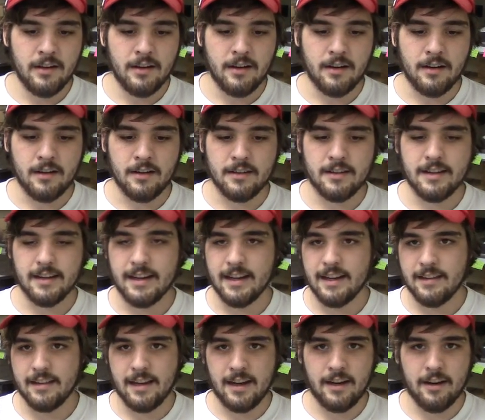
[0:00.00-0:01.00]
to
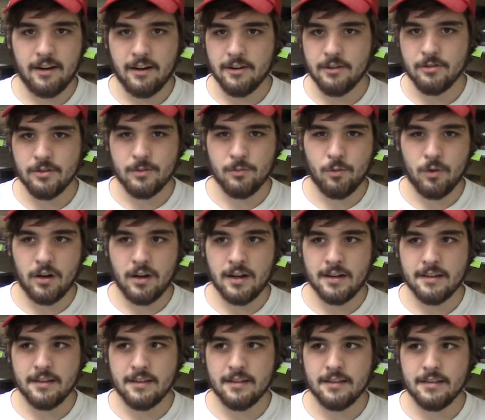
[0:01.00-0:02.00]
get that 100
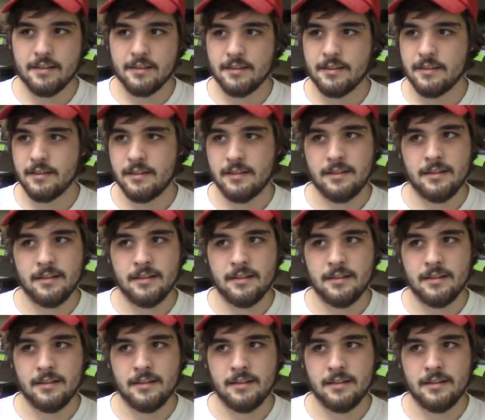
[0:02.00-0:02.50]
watts.